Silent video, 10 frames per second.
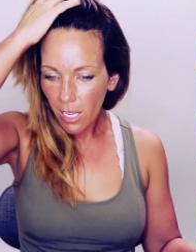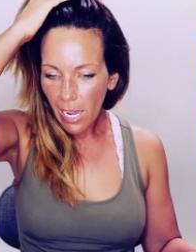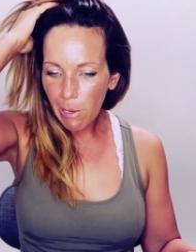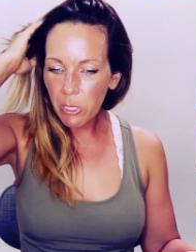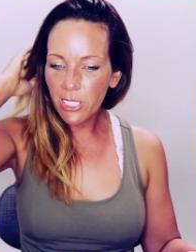
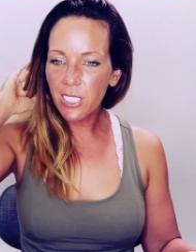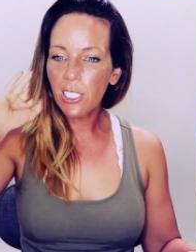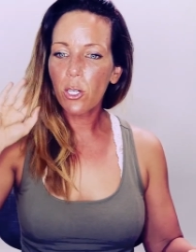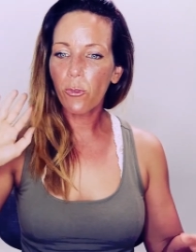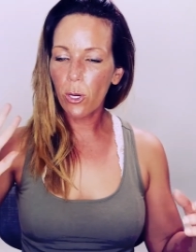I'm going to sit
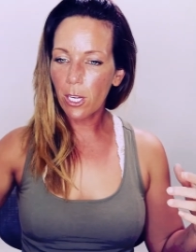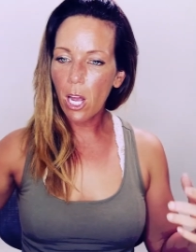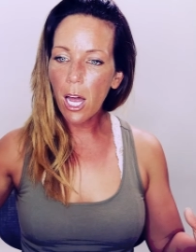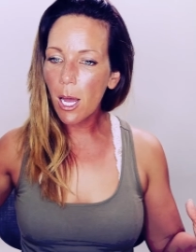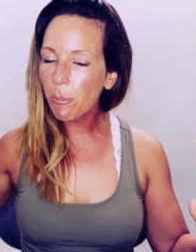here for a
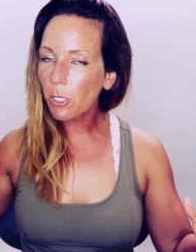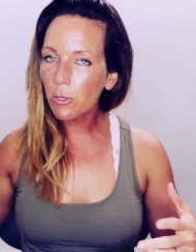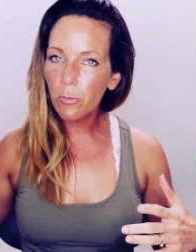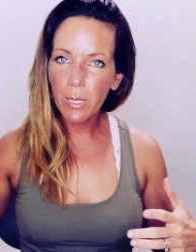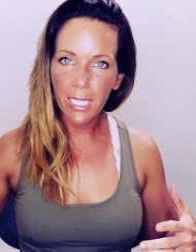couple
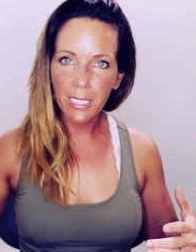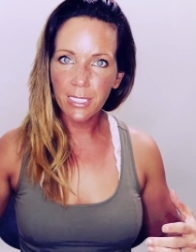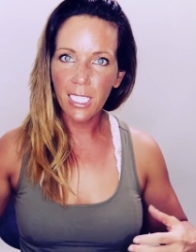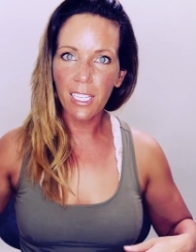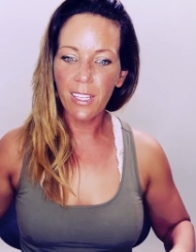of
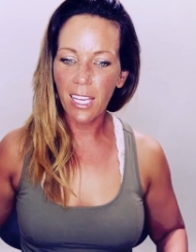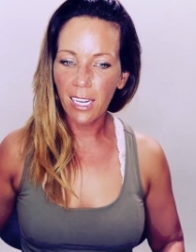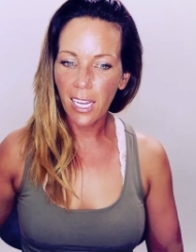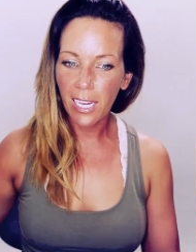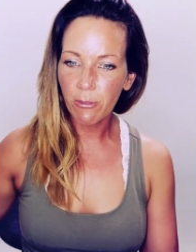minutes, and then
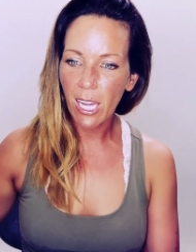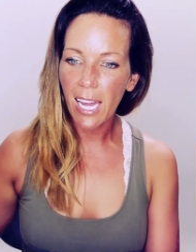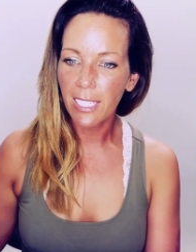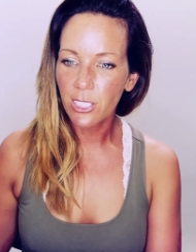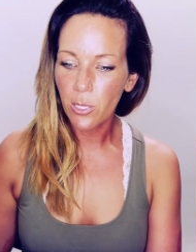I've
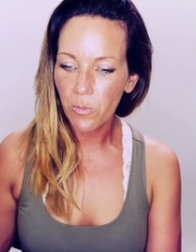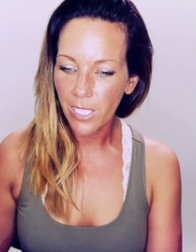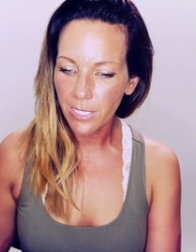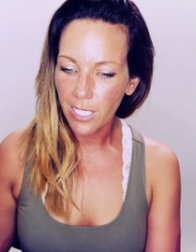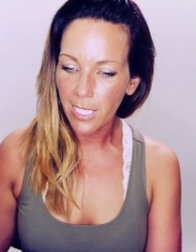got some
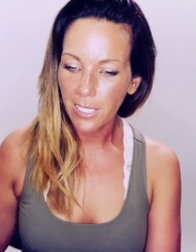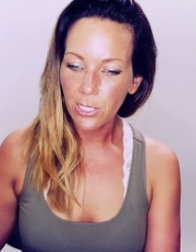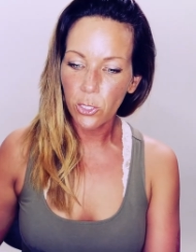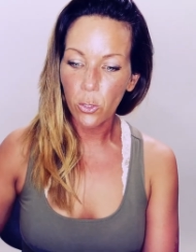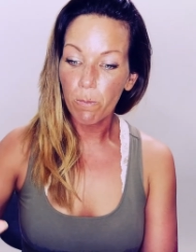things that I need
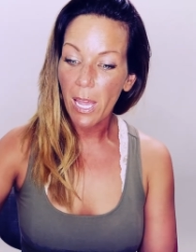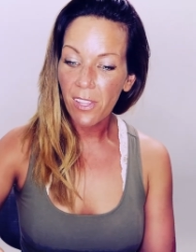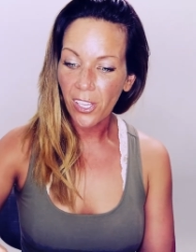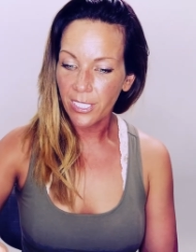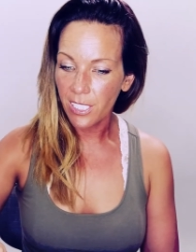to do.
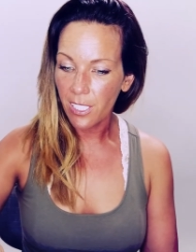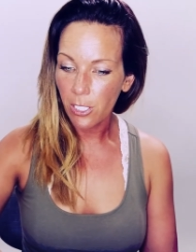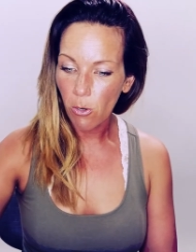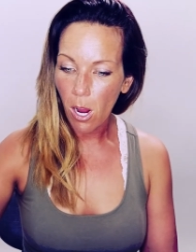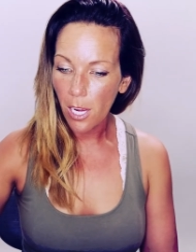Beth, I see that
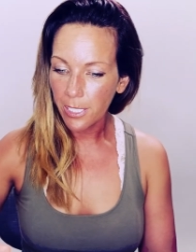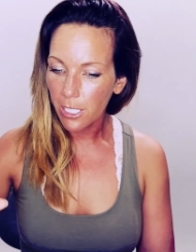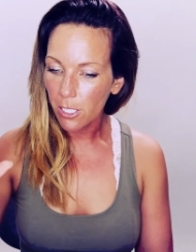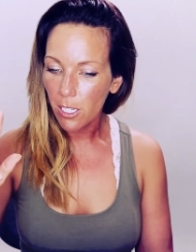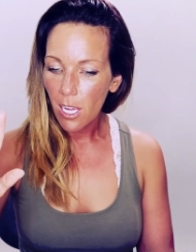you're on
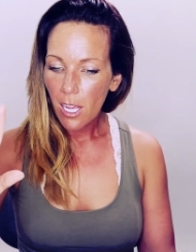here.